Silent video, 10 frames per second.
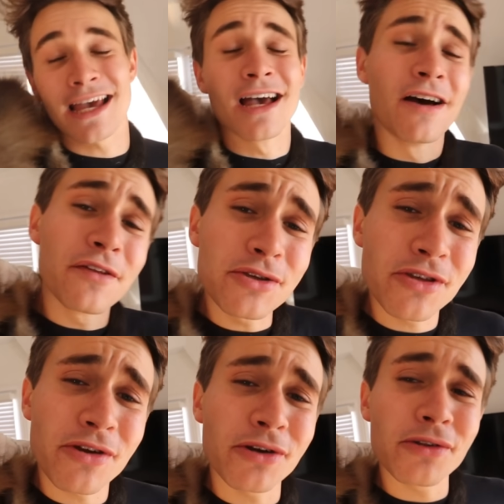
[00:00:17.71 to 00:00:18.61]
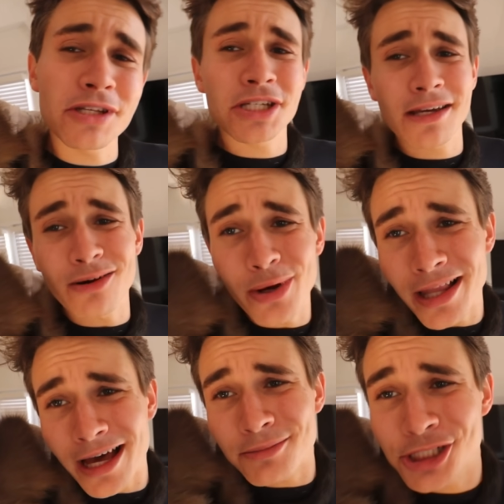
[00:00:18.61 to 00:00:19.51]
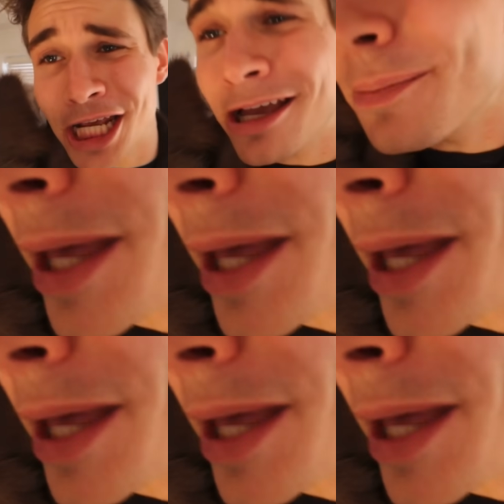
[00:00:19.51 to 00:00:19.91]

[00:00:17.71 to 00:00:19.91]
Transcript: For those of you that are new to the channel, well, I'm Jacob,